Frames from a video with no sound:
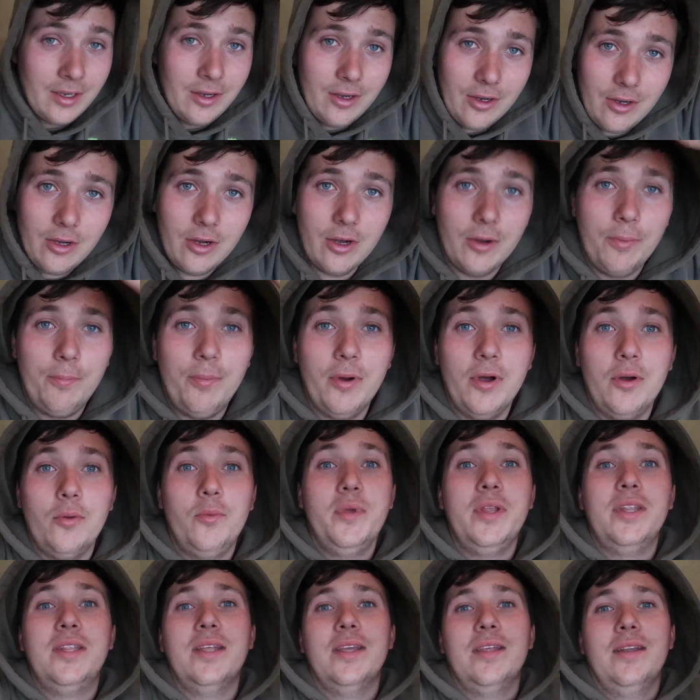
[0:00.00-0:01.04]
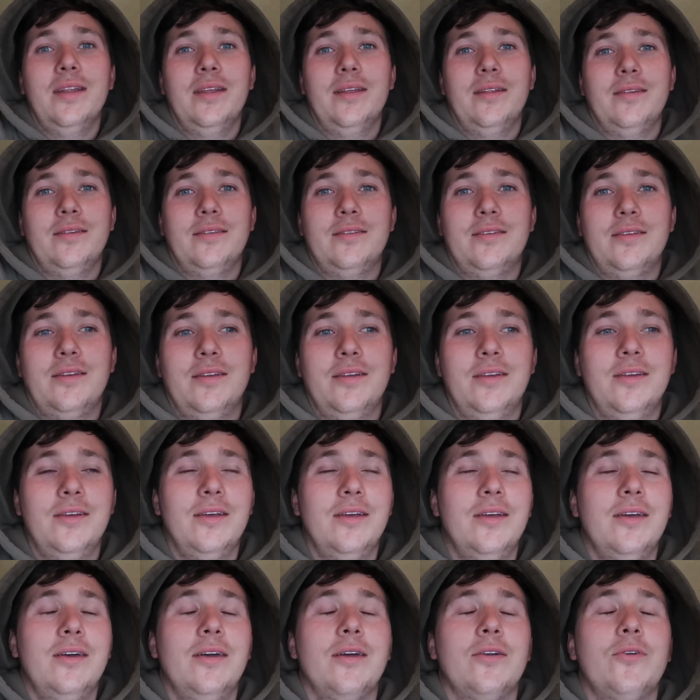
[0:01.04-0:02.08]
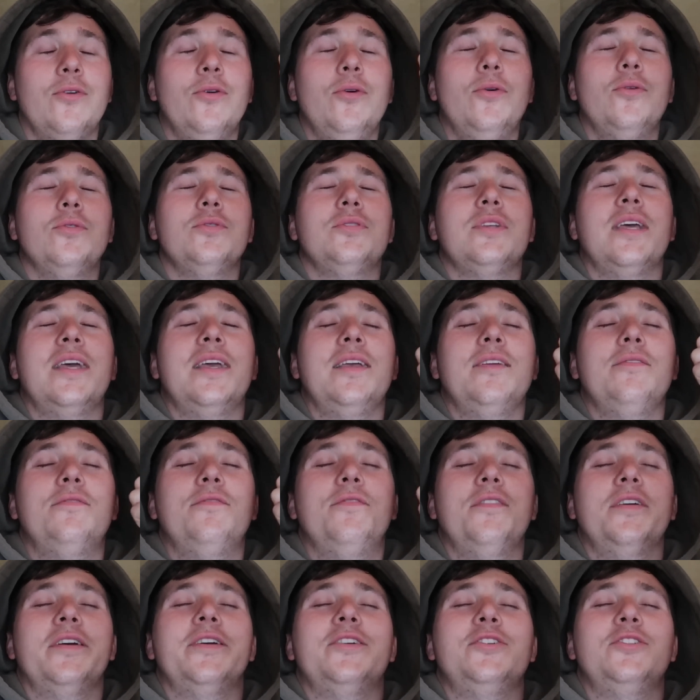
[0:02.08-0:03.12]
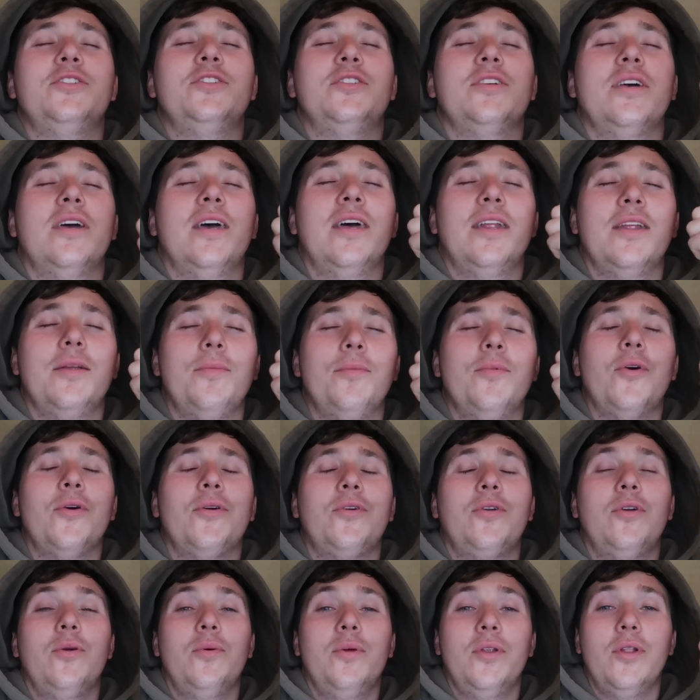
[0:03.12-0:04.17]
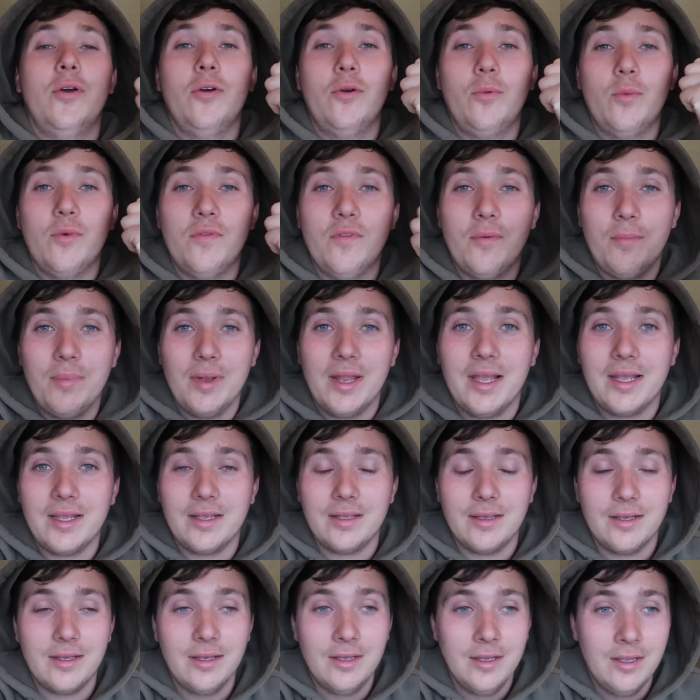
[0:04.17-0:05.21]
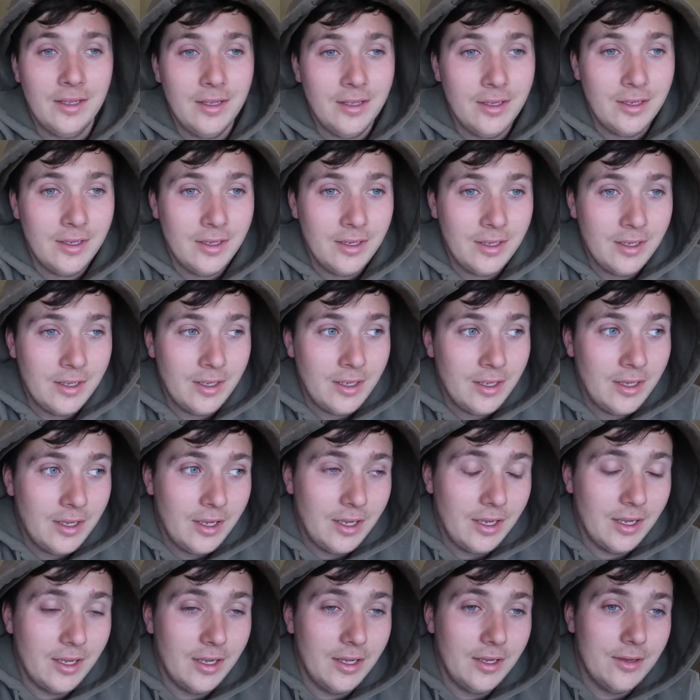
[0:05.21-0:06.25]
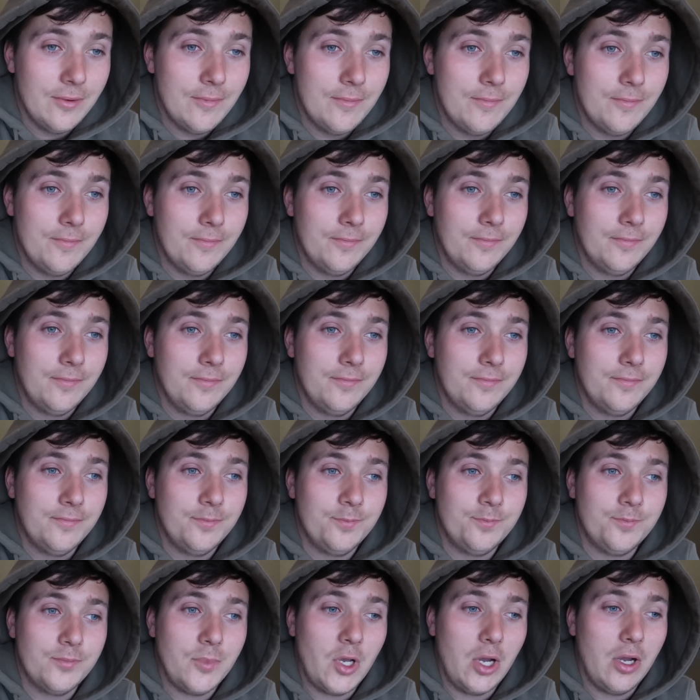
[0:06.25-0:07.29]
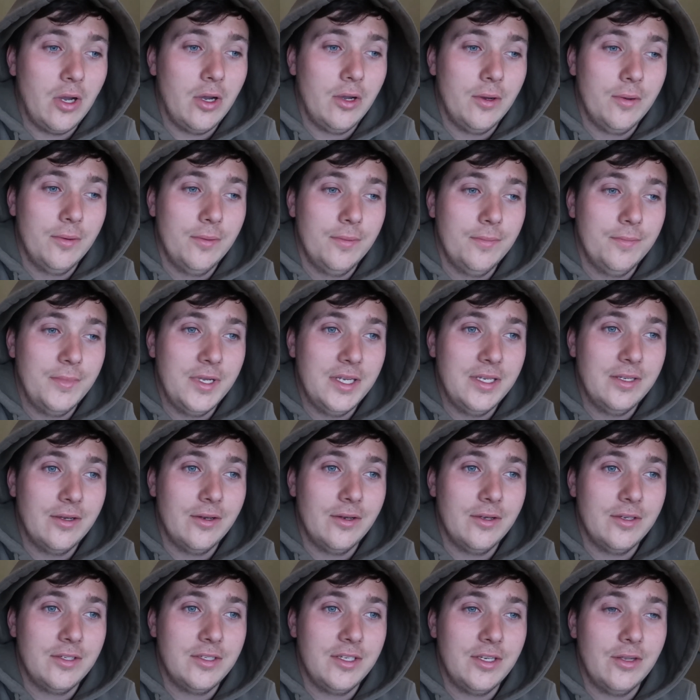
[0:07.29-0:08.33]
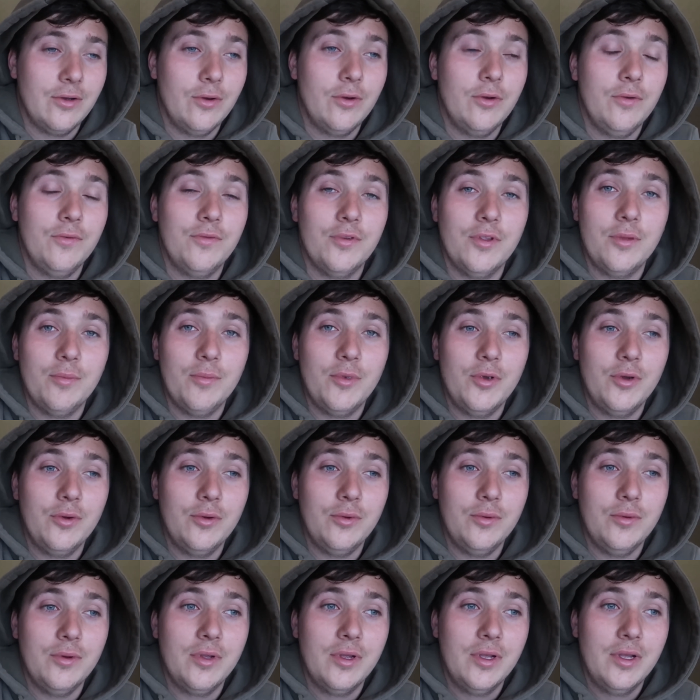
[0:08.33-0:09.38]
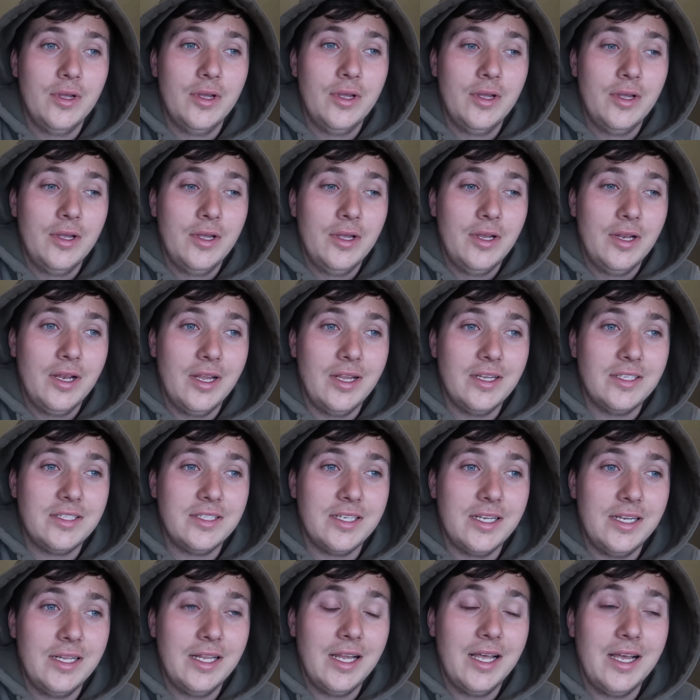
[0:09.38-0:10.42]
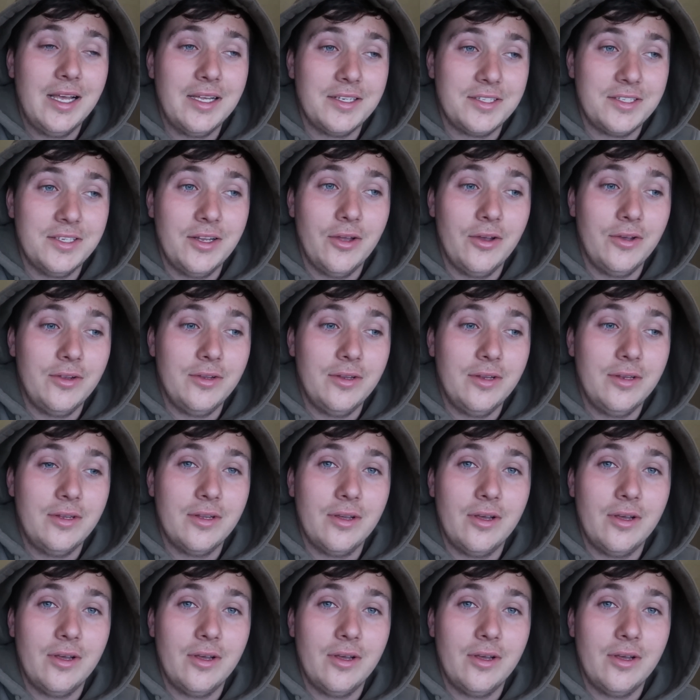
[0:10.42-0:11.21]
Oh, but we did it. caught a fish and I'm not going home with a blank. Oh, mate, honestly, over the moon. Like I say, last night,